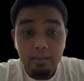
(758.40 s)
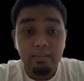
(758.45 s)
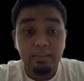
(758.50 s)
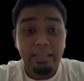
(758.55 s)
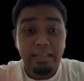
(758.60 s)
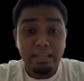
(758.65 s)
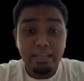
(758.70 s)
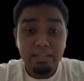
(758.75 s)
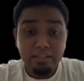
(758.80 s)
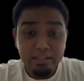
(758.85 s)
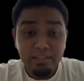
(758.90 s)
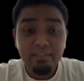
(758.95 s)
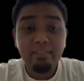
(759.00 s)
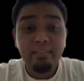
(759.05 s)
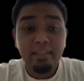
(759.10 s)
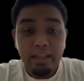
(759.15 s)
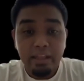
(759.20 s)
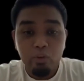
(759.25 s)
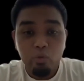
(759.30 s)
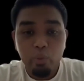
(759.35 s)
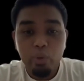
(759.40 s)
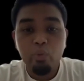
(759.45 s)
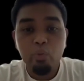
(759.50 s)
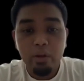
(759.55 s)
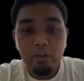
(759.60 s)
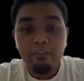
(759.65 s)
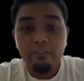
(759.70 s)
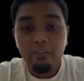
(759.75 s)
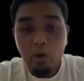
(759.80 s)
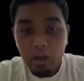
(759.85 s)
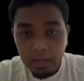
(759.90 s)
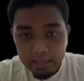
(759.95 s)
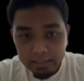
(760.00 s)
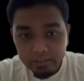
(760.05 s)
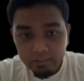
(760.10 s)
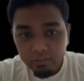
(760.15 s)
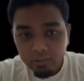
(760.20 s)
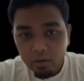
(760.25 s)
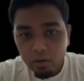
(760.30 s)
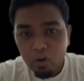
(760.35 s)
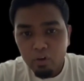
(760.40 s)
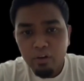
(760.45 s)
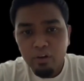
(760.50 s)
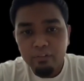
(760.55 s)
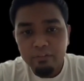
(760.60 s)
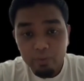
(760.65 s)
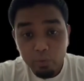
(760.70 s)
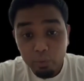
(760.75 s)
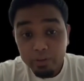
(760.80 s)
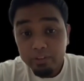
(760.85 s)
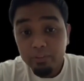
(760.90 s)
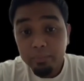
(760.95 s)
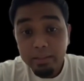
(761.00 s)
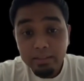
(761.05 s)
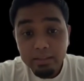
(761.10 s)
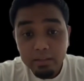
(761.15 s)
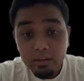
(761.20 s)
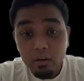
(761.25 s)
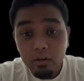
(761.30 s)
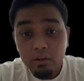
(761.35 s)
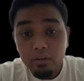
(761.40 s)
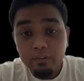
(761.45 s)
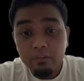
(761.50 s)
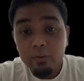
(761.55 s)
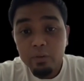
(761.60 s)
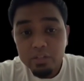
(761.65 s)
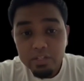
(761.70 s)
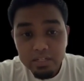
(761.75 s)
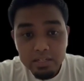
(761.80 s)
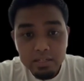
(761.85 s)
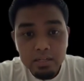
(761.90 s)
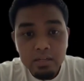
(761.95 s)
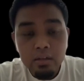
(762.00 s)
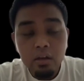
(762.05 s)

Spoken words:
In this slide, we will focus on the future